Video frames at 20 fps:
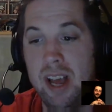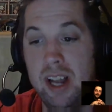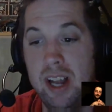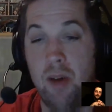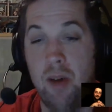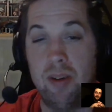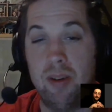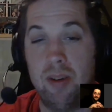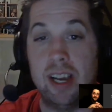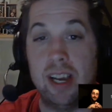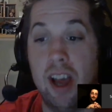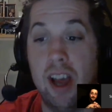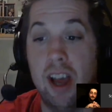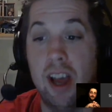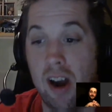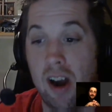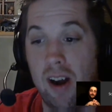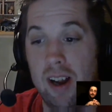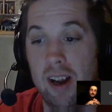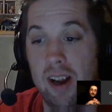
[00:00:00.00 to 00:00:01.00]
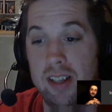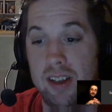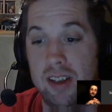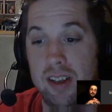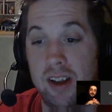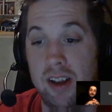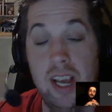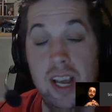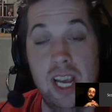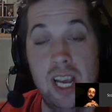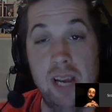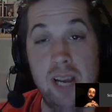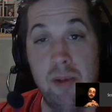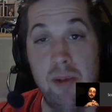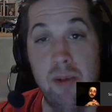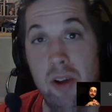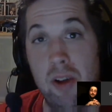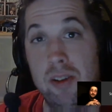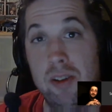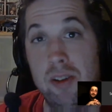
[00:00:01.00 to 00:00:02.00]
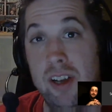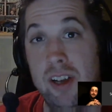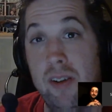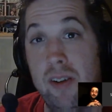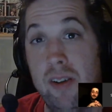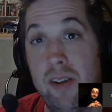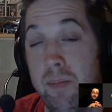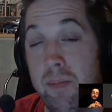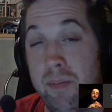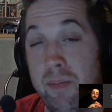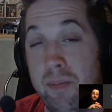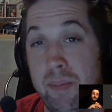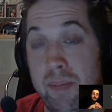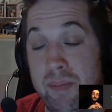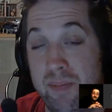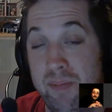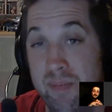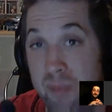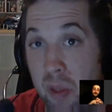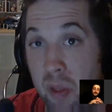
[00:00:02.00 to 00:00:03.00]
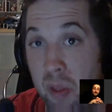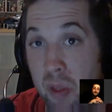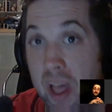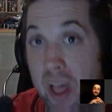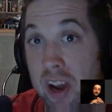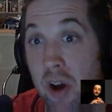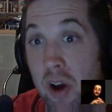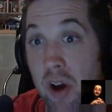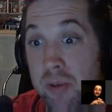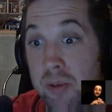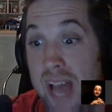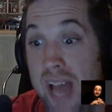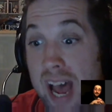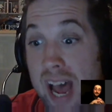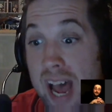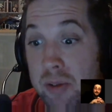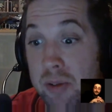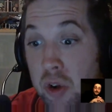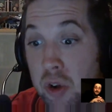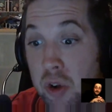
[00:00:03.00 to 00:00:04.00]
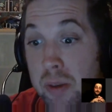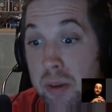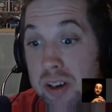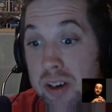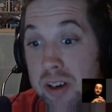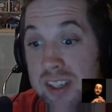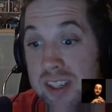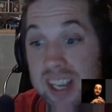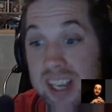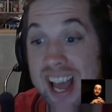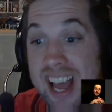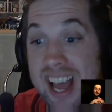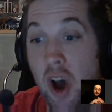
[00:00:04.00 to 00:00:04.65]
No, it's like, all right, son, you know those Lego how-to books?